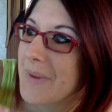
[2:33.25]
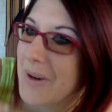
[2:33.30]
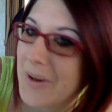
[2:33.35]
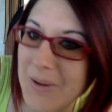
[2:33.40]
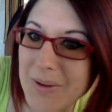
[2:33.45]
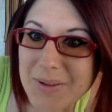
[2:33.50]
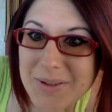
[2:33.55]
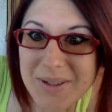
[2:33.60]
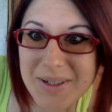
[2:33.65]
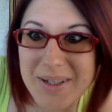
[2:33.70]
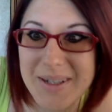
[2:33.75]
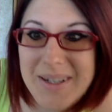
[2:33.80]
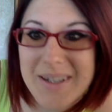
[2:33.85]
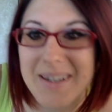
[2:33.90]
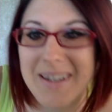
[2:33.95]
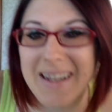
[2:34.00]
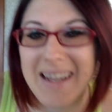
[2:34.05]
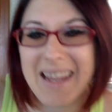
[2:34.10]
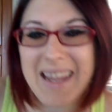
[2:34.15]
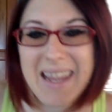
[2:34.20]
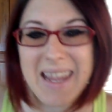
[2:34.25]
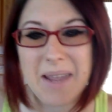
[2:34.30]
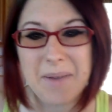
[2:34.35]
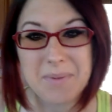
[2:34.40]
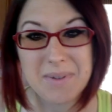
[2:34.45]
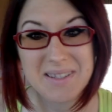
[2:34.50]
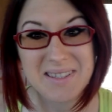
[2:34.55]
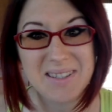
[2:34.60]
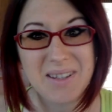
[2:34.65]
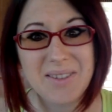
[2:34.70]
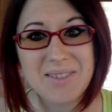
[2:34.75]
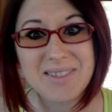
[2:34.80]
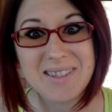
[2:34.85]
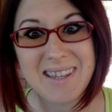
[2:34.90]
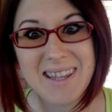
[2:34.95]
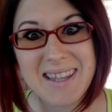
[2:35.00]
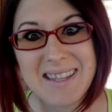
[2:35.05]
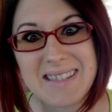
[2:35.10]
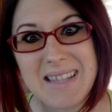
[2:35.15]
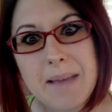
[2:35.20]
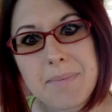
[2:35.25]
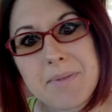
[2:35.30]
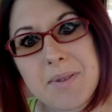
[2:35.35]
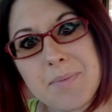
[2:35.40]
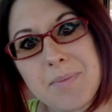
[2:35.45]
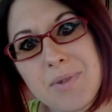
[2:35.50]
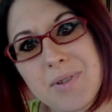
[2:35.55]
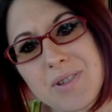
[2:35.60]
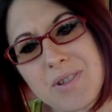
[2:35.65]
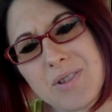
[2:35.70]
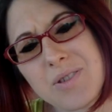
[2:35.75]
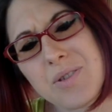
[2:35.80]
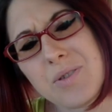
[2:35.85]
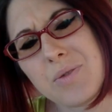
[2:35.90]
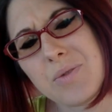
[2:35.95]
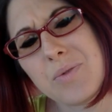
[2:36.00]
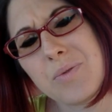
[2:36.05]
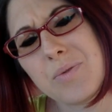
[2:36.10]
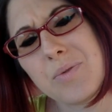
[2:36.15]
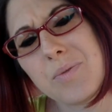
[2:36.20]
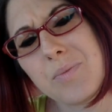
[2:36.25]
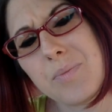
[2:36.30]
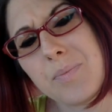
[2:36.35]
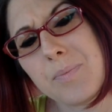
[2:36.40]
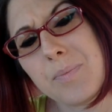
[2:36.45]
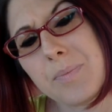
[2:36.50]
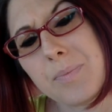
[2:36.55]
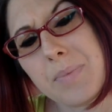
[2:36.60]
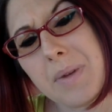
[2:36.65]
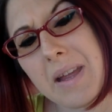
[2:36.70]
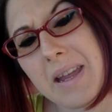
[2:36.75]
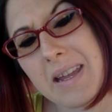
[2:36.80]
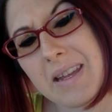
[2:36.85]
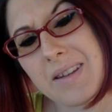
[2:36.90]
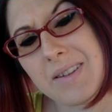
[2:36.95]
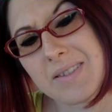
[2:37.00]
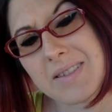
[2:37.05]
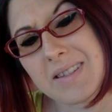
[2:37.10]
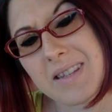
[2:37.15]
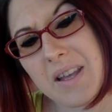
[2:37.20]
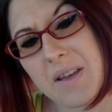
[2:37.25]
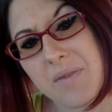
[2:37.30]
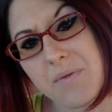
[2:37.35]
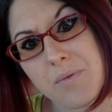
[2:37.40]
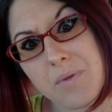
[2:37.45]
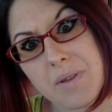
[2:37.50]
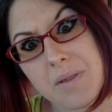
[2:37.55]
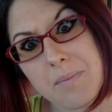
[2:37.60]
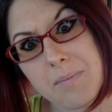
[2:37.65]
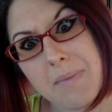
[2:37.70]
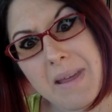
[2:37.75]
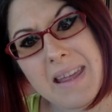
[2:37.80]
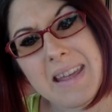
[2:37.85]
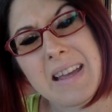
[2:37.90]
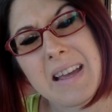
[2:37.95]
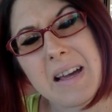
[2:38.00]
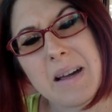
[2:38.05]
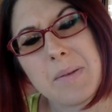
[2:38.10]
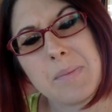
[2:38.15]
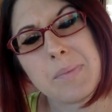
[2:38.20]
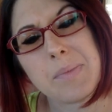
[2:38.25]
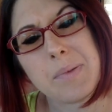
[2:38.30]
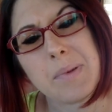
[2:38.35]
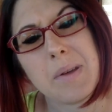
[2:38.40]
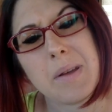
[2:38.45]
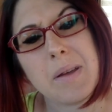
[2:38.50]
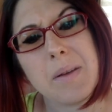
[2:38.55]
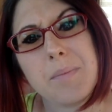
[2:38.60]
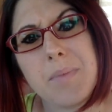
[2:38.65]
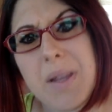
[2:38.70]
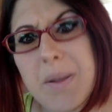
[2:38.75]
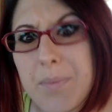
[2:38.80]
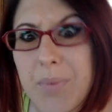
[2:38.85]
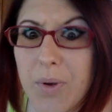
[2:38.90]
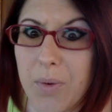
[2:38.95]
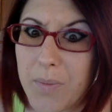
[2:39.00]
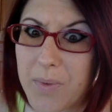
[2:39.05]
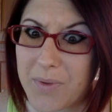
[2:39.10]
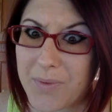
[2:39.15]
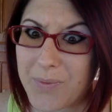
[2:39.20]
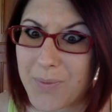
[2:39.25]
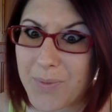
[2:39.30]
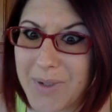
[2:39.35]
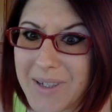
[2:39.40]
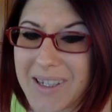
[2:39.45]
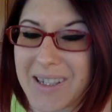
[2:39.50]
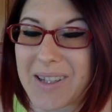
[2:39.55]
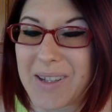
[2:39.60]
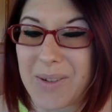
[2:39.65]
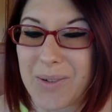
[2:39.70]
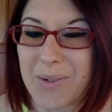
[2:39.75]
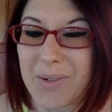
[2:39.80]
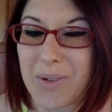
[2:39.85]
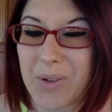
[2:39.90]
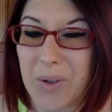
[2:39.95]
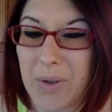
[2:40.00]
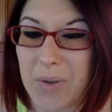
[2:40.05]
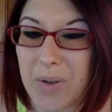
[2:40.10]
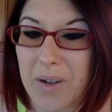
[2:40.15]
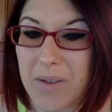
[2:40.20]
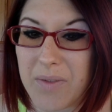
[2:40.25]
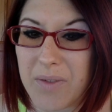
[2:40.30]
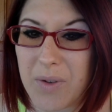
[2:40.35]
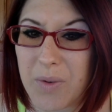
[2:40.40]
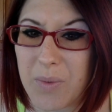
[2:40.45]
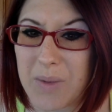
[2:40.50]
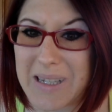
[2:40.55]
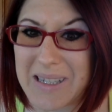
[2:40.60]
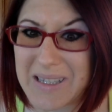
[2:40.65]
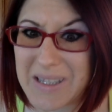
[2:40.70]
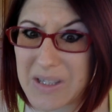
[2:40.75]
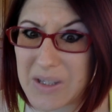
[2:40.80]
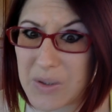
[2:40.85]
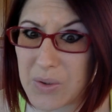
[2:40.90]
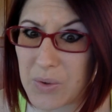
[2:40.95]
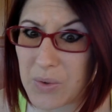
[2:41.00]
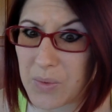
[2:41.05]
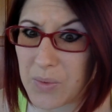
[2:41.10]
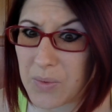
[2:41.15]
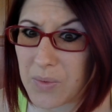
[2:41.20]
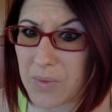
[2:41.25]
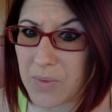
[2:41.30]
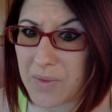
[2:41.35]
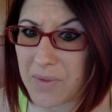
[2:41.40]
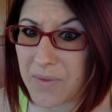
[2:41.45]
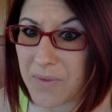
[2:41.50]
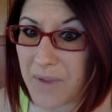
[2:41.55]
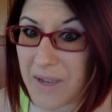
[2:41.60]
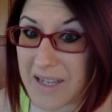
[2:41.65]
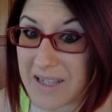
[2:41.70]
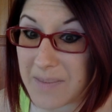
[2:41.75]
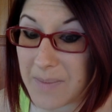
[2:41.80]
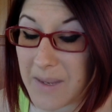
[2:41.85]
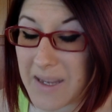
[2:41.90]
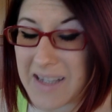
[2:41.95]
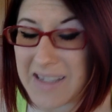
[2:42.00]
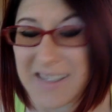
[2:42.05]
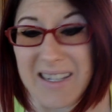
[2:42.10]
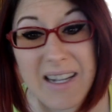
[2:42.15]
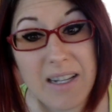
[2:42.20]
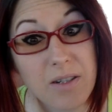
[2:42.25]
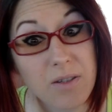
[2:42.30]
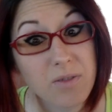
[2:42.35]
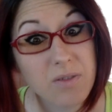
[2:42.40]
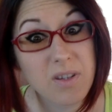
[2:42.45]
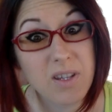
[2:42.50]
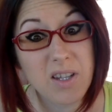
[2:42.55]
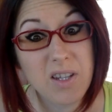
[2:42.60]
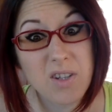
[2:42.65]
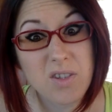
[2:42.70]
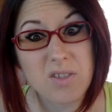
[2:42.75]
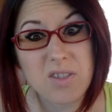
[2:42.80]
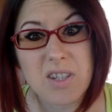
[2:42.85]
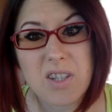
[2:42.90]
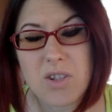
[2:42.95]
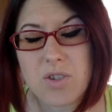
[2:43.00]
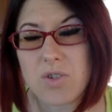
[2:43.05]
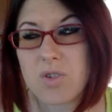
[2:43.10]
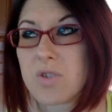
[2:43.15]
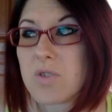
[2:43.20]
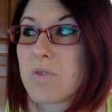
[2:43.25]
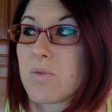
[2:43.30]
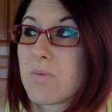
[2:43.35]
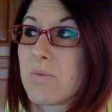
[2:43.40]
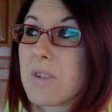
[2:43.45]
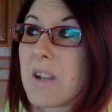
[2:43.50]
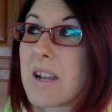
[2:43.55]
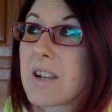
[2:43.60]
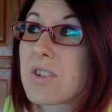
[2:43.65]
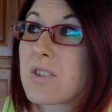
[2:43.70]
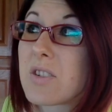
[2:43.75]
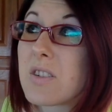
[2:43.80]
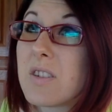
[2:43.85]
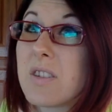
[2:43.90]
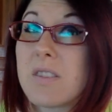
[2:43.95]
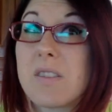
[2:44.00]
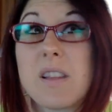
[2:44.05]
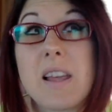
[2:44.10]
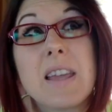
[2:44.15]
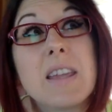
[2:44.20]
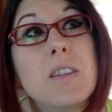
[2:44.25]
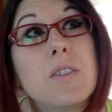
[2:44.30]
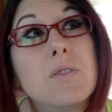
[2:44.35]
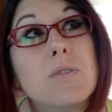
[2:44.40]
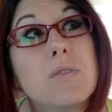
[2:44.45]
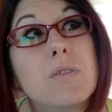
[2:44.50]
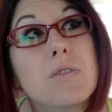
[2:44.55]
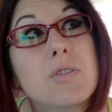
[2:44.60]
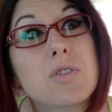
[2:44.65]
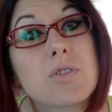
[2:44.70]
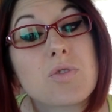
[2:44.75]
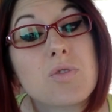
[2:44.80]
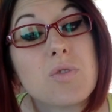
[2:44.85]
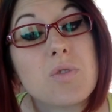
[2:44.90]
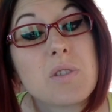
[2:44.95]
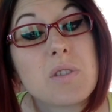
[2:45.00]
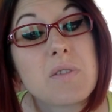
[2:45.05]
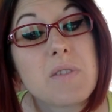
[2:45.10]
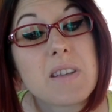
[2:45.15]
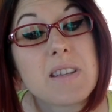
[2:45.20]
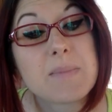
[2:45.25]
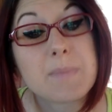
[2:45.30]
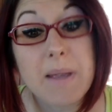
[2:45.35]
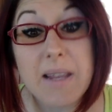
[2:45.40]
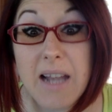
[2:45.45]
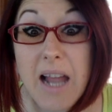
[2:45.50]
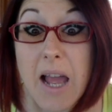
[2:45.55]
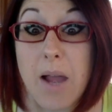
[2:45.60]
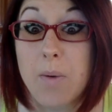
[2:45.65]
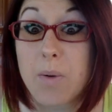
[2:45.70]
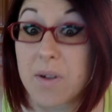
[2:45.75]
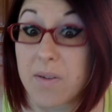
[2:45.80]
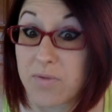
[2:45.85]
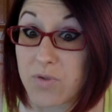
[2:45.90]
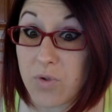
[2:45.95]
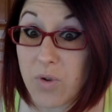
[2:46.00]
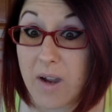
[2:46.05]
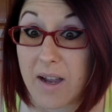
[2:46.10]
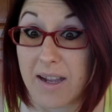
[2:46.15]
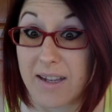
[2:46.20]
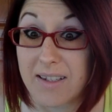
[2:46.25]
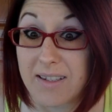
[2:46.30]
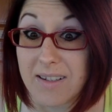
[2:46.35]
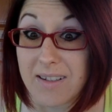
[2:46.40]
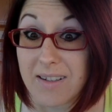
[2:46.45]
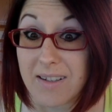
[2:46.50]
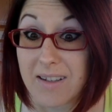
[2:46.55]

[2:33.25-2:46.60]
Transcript: older, it was socially acceptable to paint yourself with makeup. People would ridicule you if you went to school with face paint. And I don't think your teachers would actually let you go to school with face paint. I would have tried.